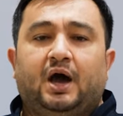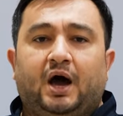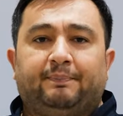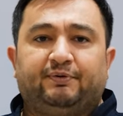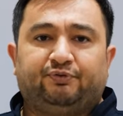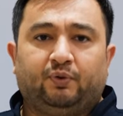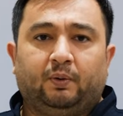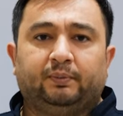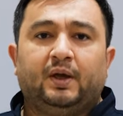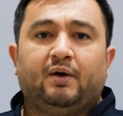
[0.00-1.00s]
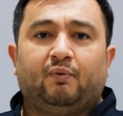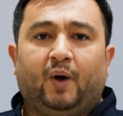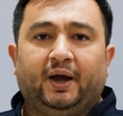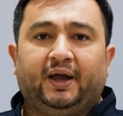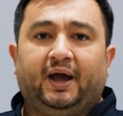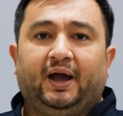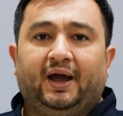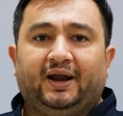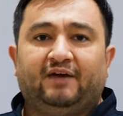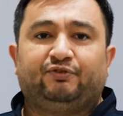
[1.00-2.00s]
are performed via
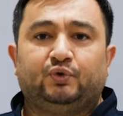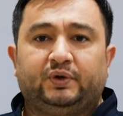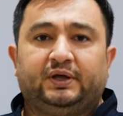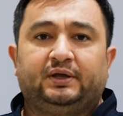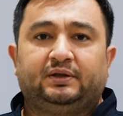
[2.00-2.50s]
an FUE